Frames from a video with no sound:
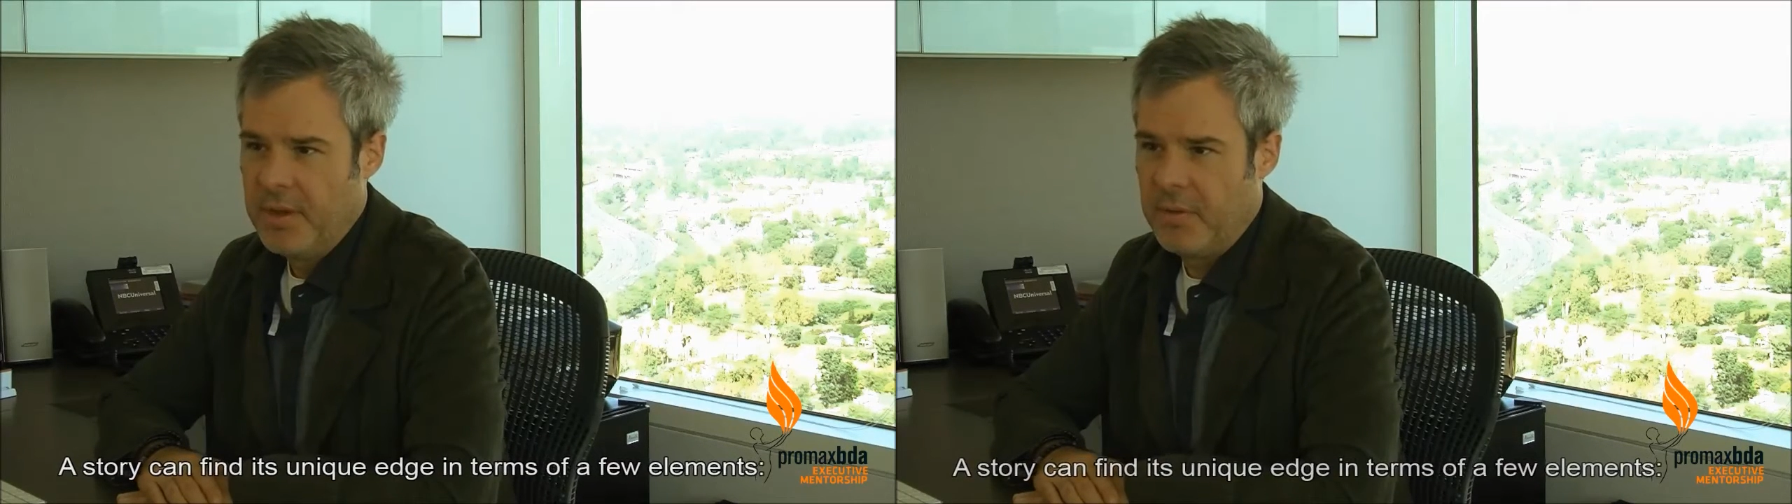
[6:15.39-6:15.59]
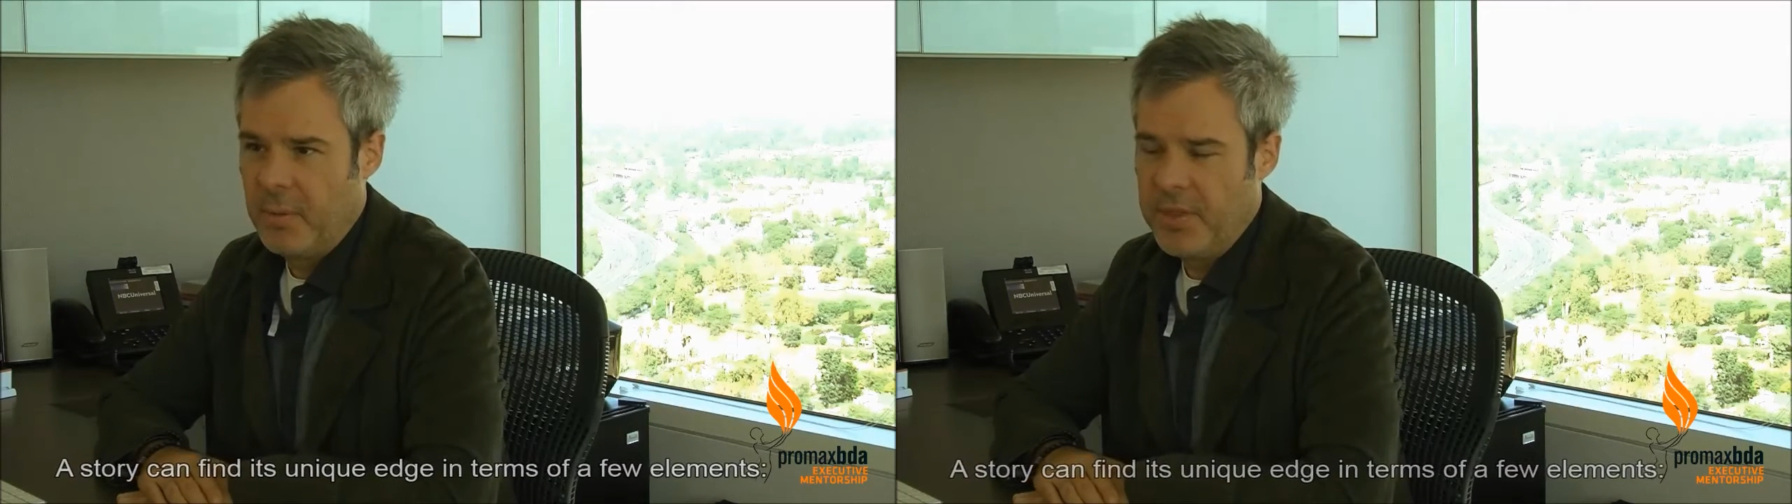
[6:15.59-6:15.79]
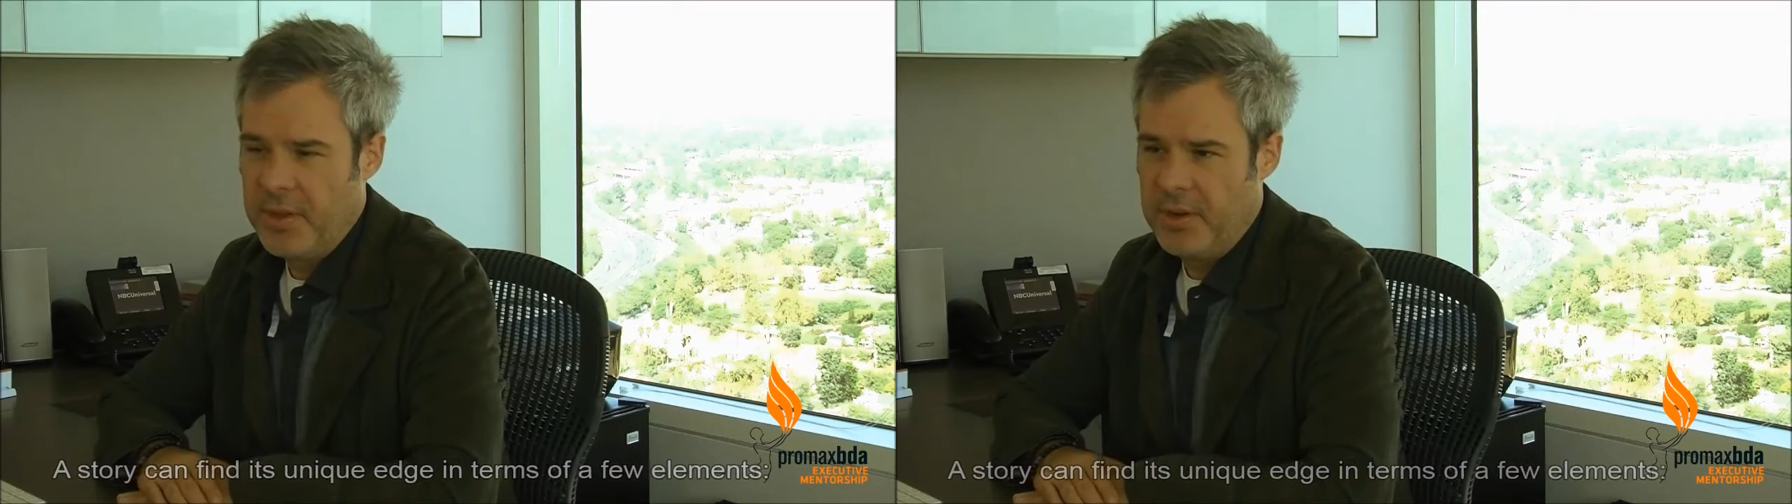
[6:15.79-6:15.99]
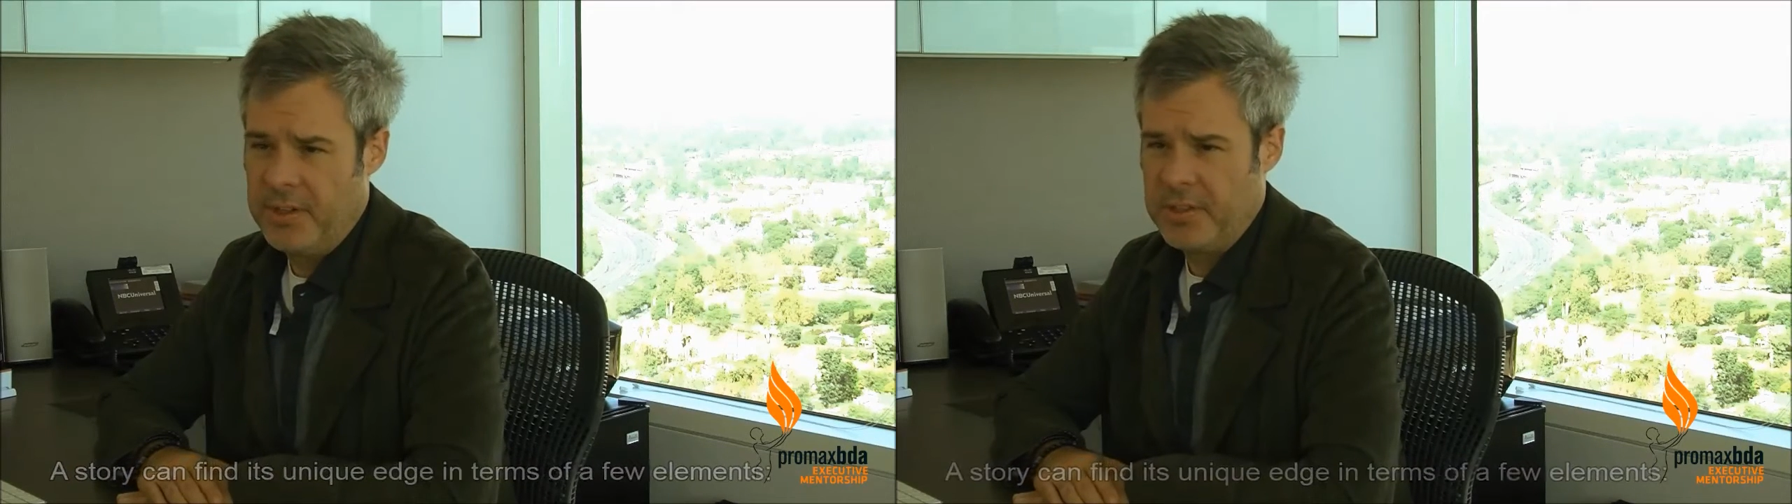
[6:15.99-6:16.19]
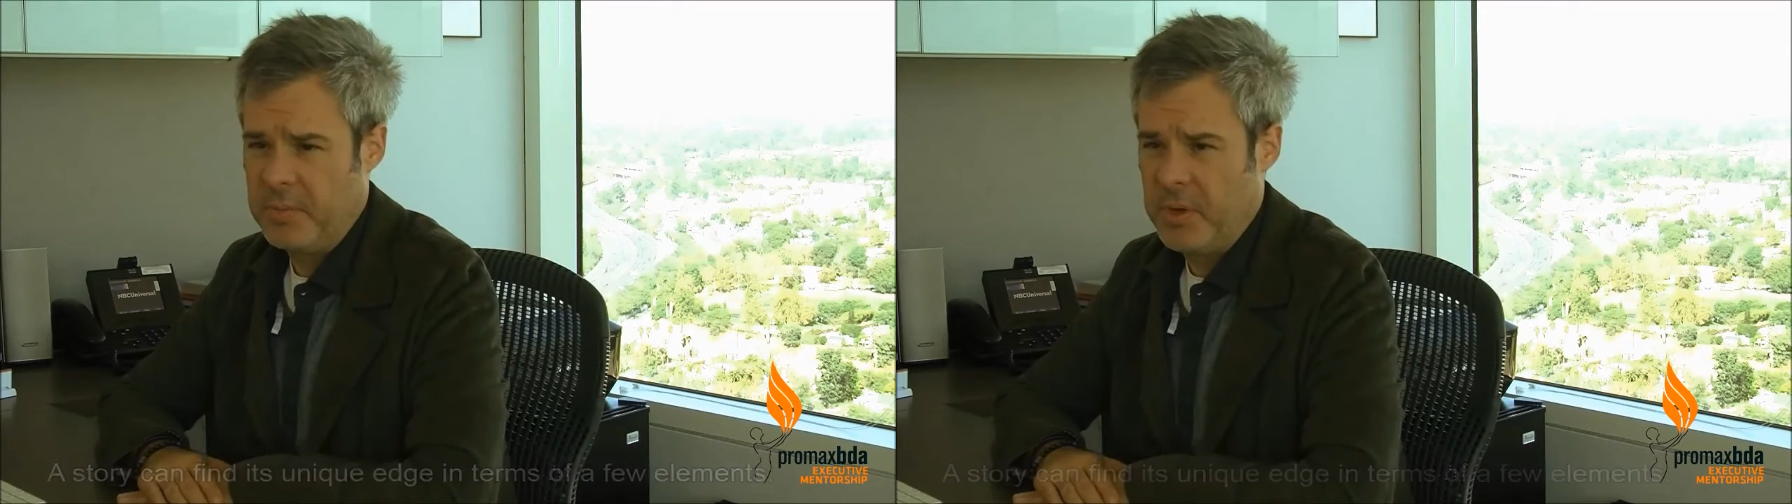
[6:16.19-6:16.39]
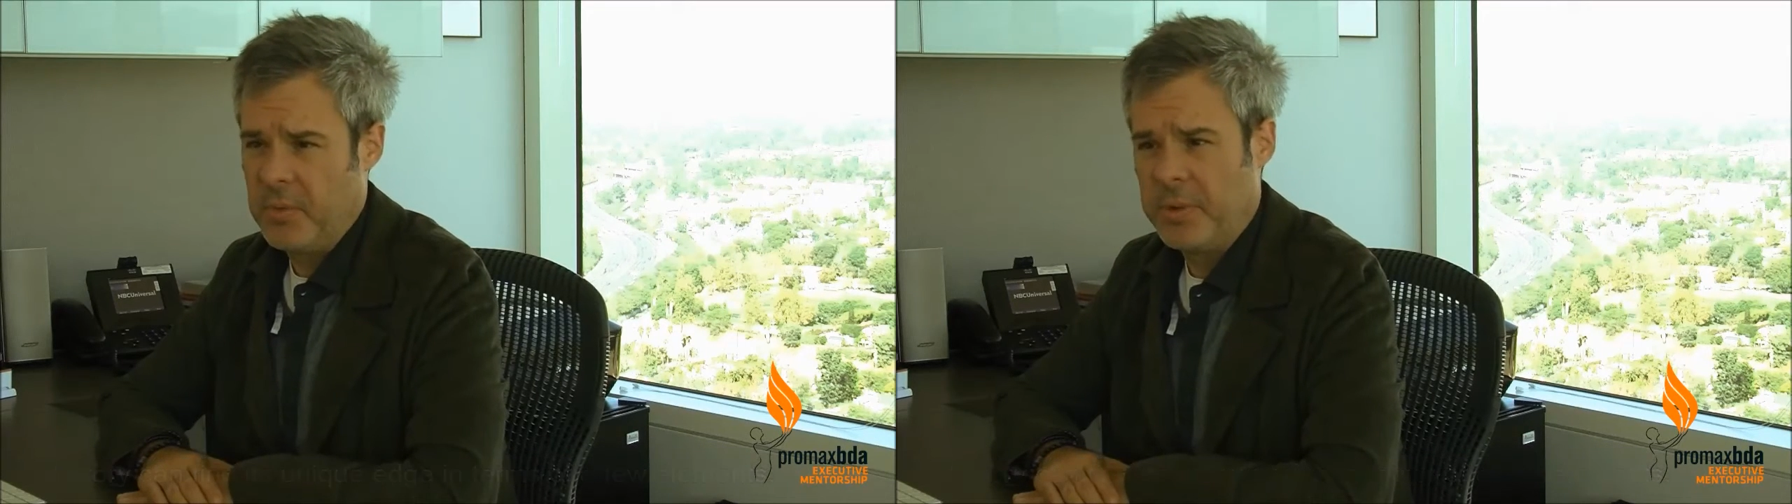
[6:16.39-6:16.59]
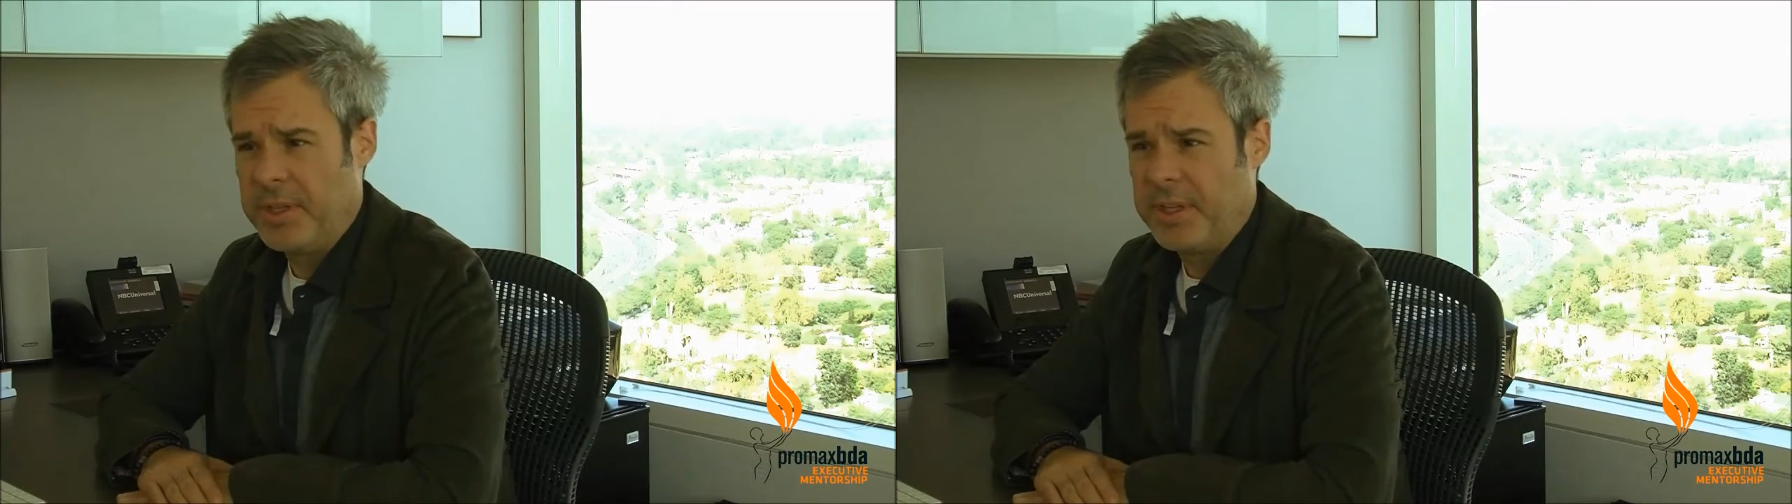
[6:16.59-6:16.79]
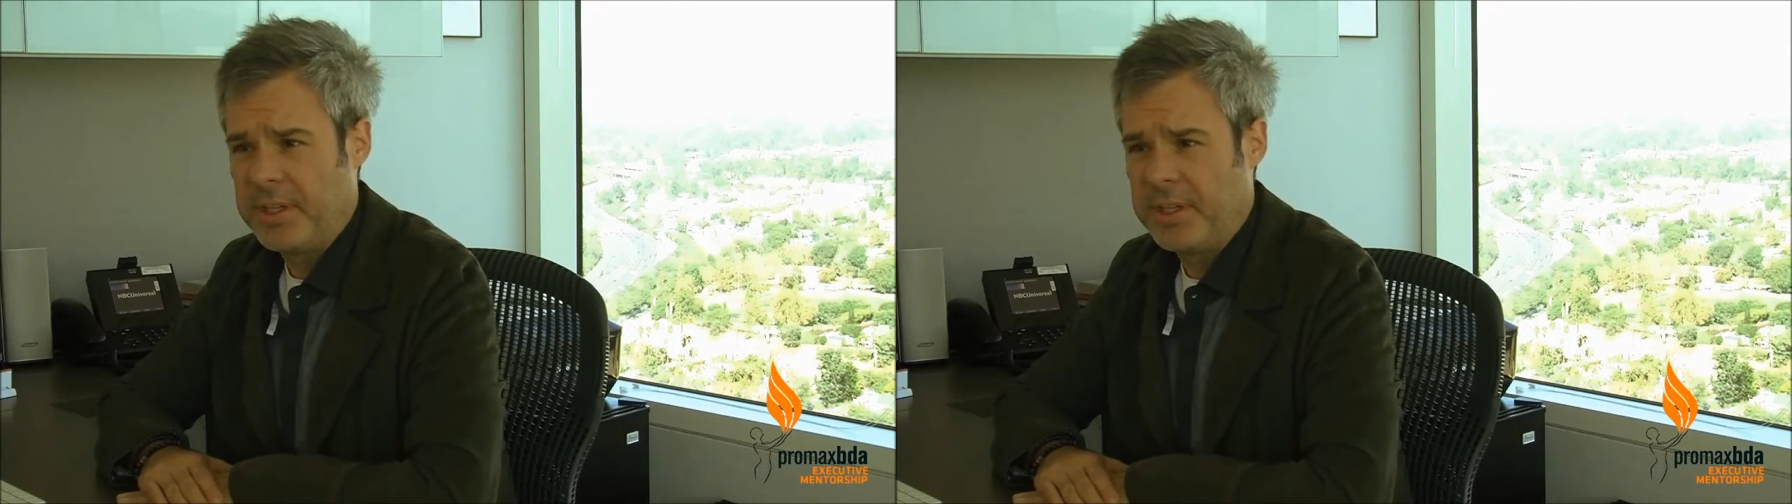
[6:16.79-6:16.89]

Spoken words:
For one, there needs to be a really